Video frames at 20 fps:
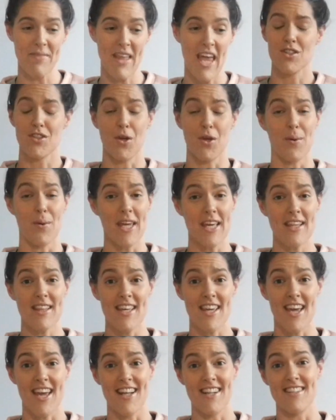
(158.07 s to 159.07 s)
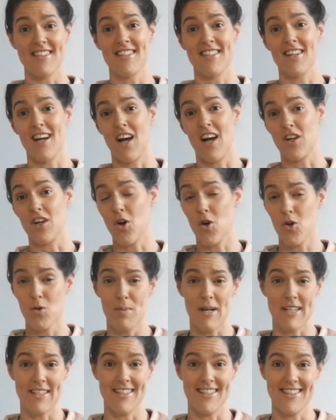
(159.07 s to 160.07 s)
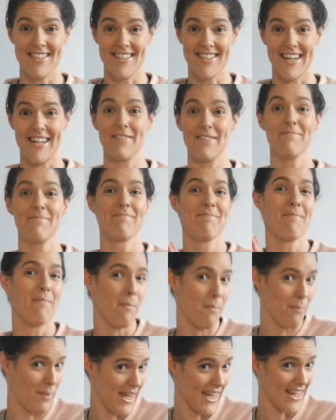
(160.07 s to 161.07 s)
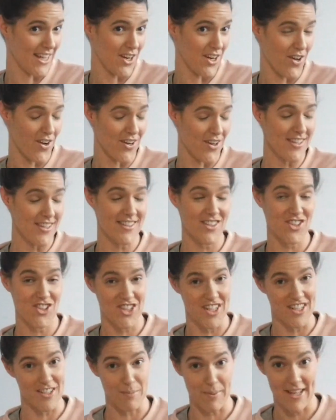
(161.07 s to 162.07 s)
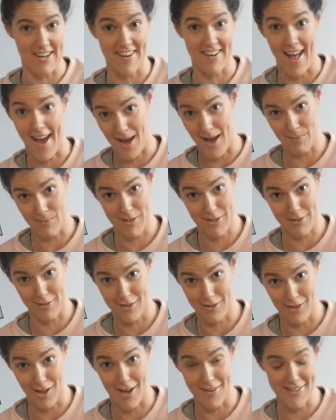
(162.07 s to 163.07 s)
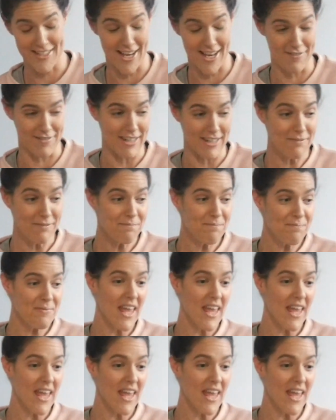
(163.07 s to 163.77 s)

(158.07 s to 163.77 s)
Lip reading: So in the end, I called my sister, being a nurse. She's been an absolute lifesaver.